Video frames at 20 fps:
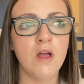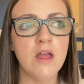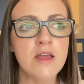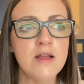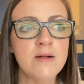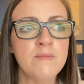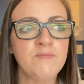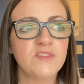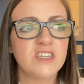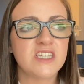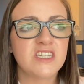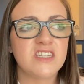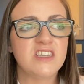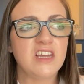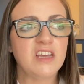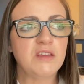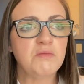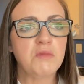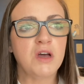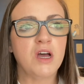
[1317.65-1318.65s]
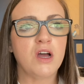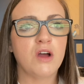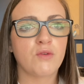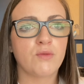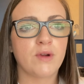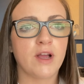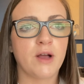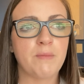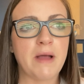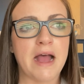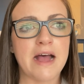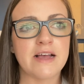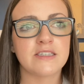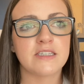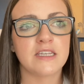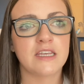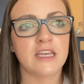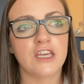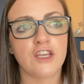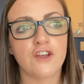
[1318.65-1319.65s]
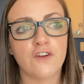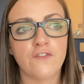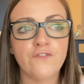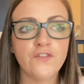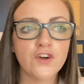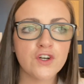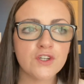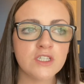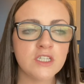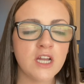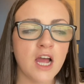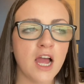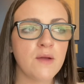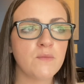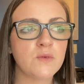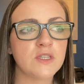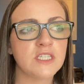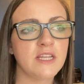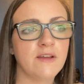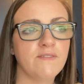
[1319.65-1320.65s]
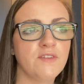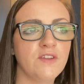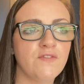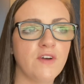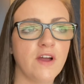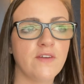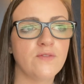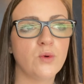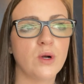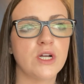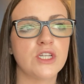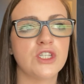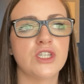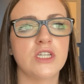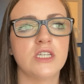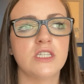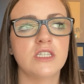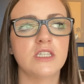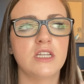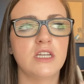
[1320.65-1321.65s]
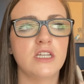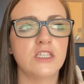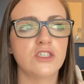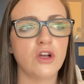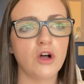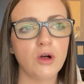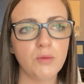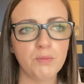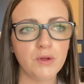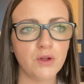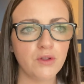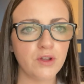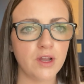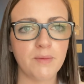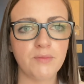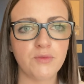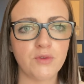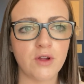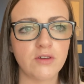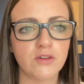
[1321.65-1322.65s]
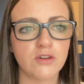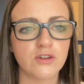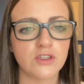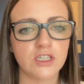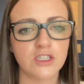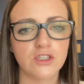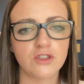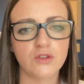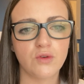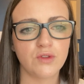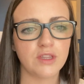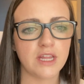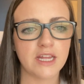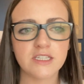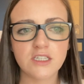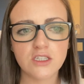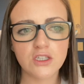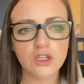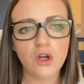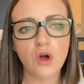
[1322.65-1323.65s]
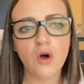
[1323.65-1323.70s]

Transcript: stigma around passing it your first time with 75 questions and it's all built up throughout nursing school and that's the goal,